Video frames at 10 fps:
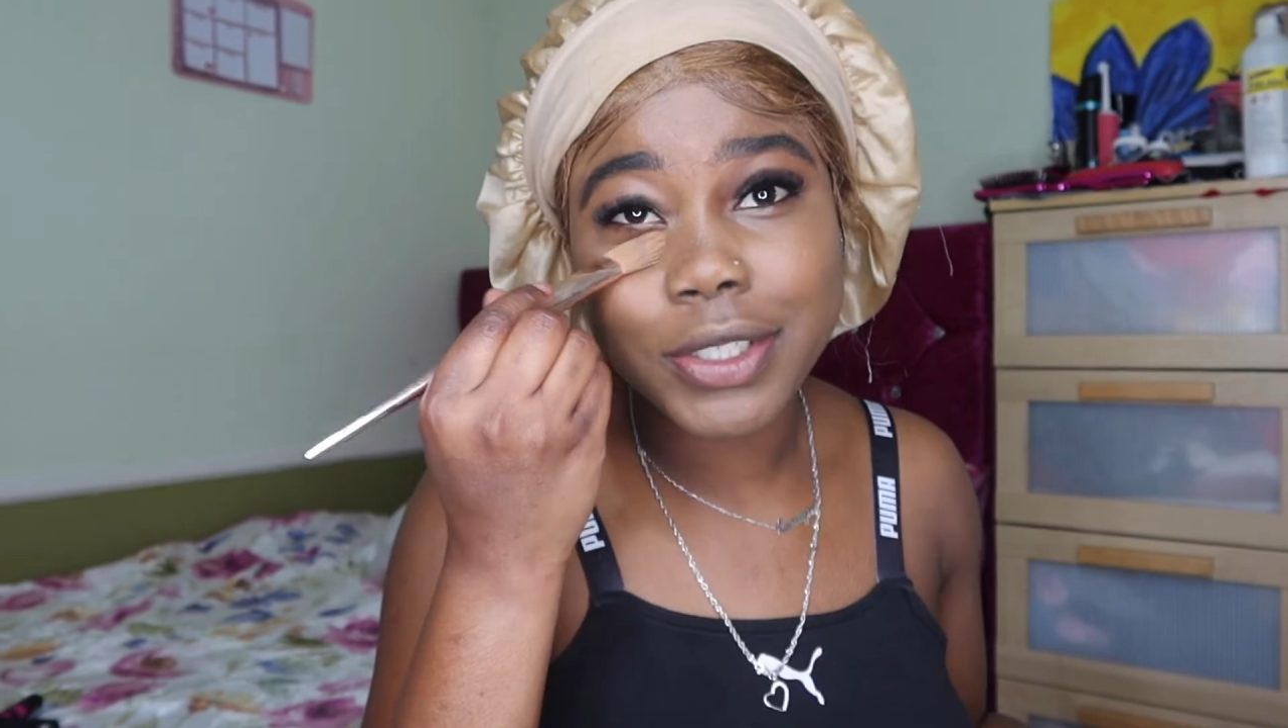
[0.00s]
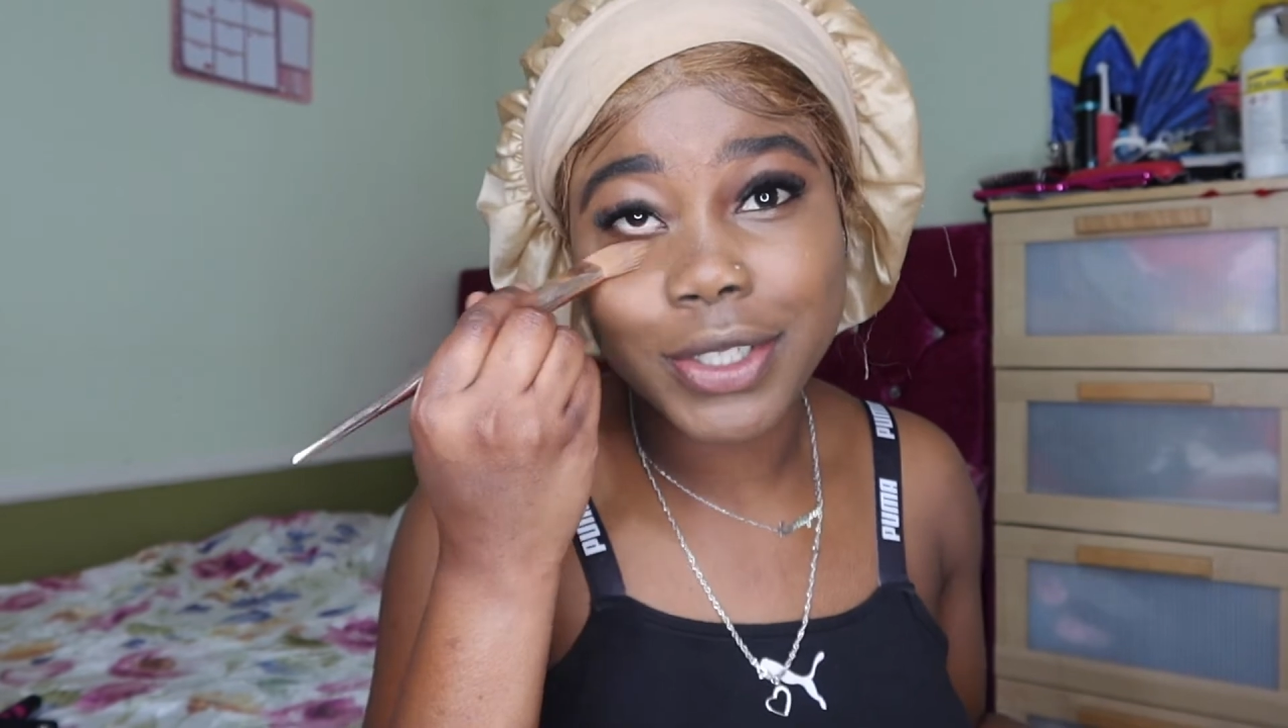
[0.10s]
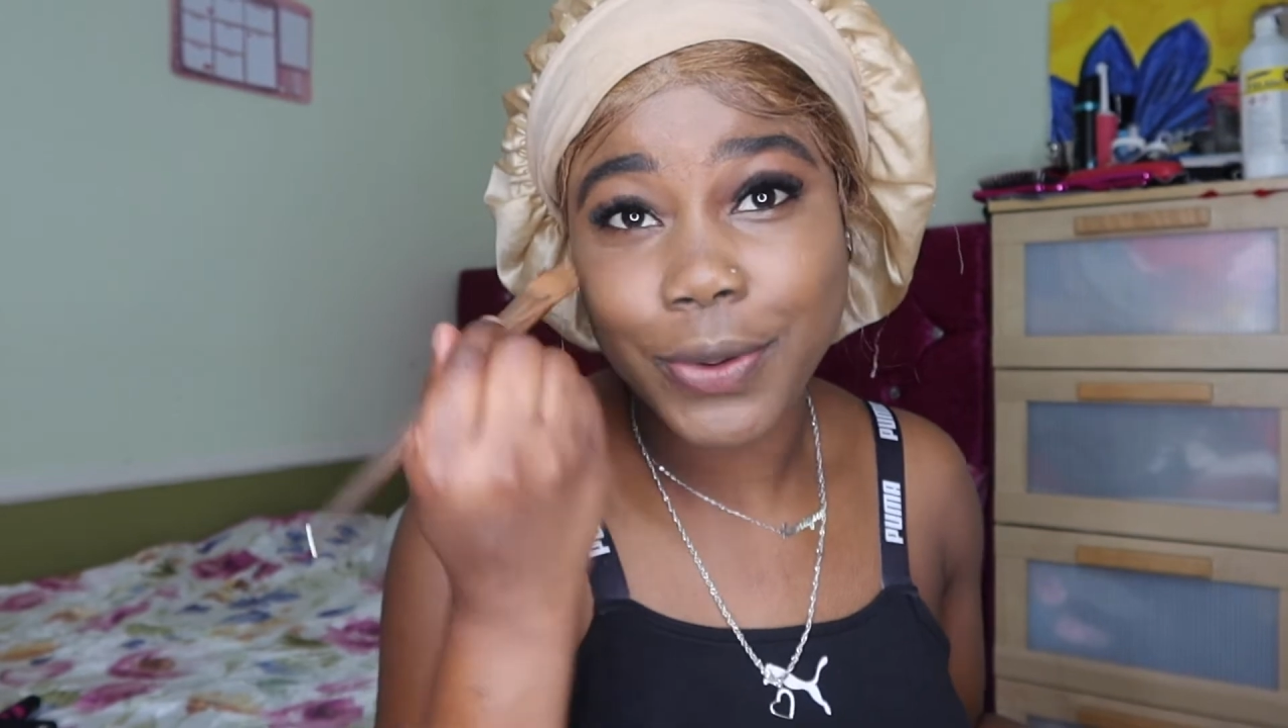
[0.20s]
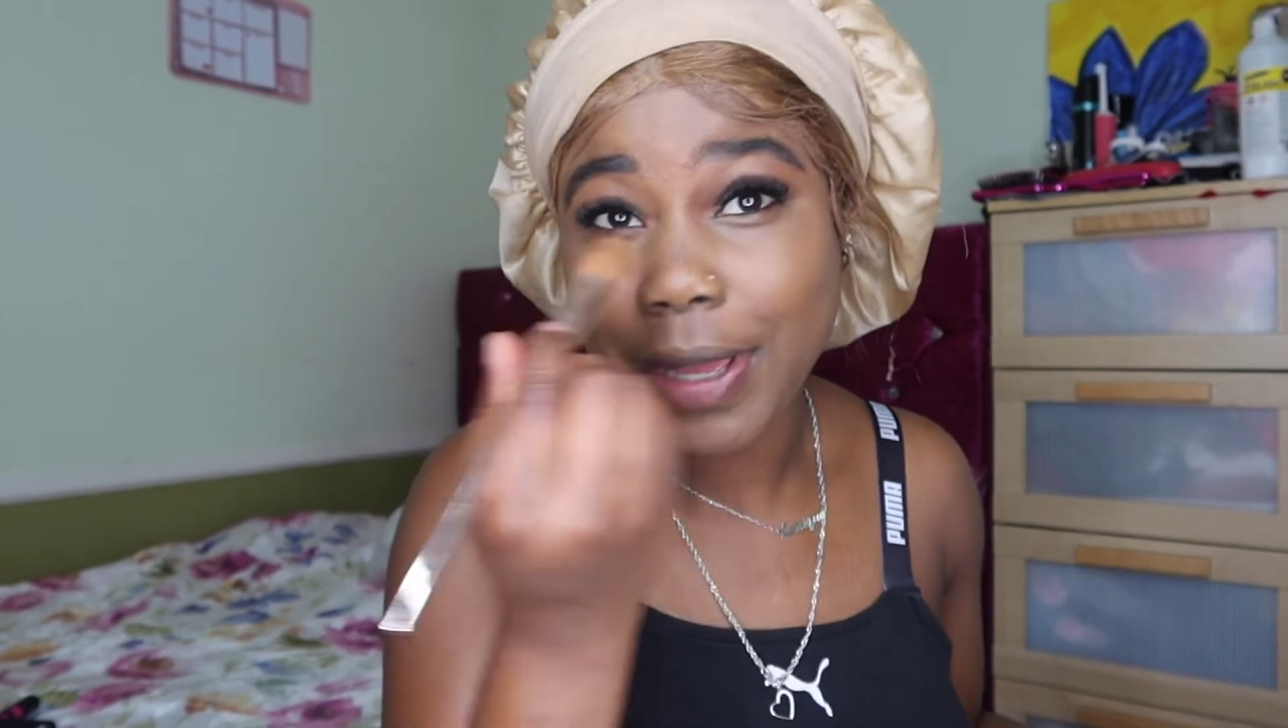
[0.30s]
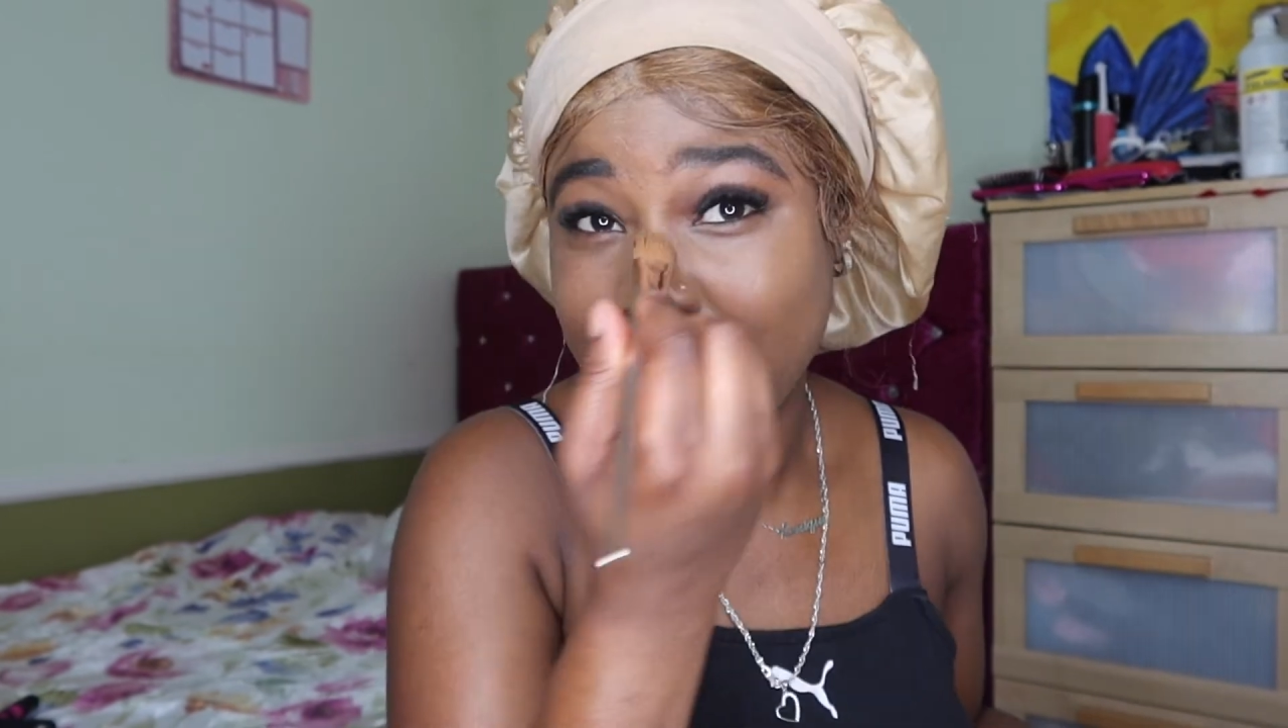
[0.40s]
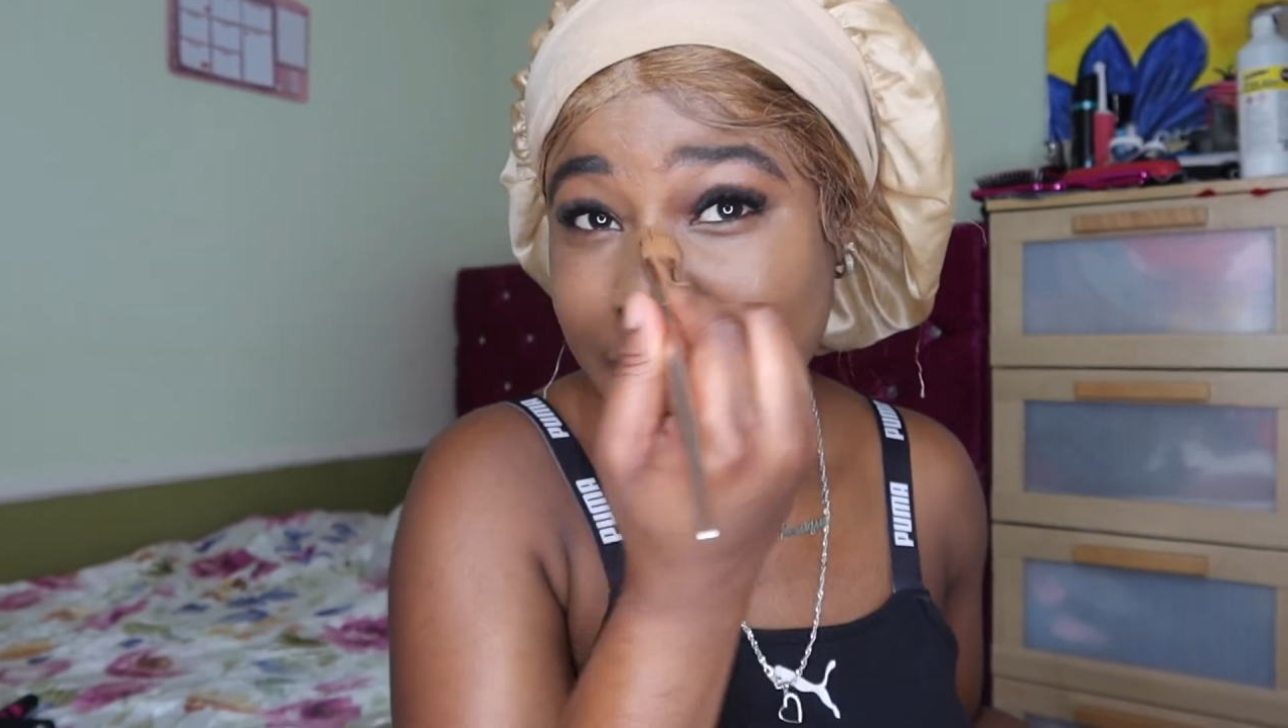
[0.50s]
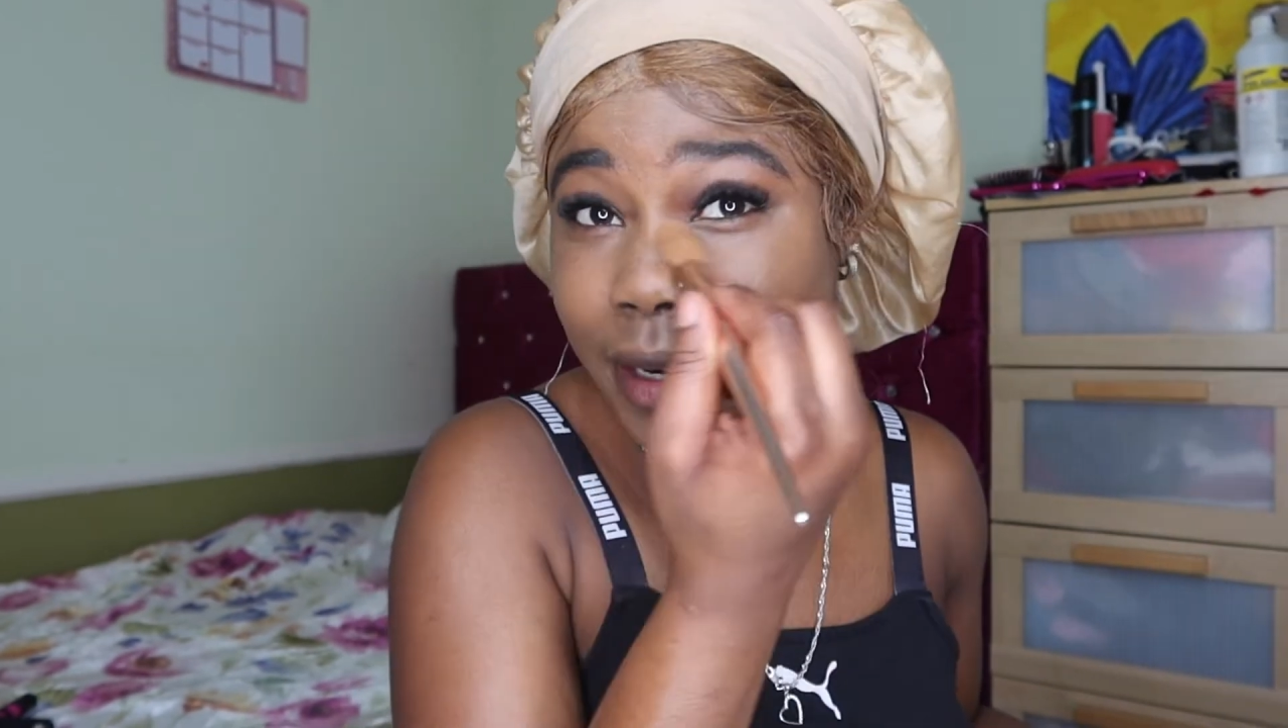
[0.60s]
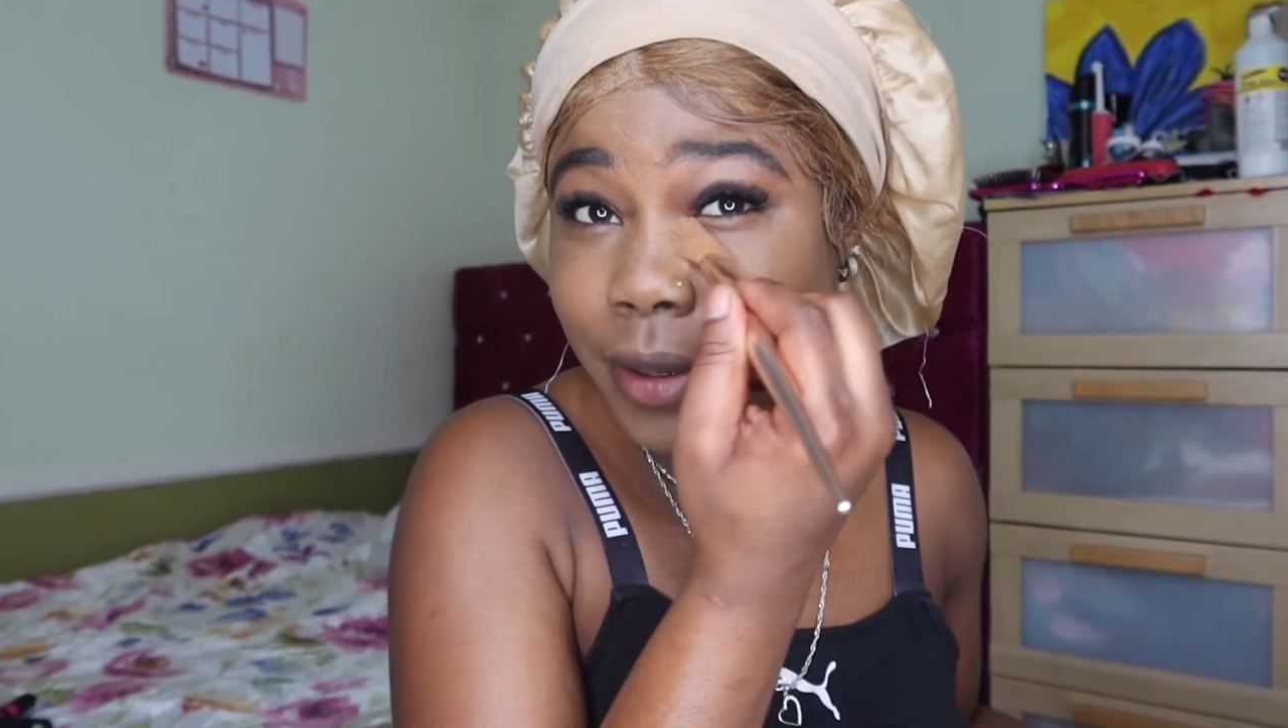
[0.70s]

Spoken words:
so I did.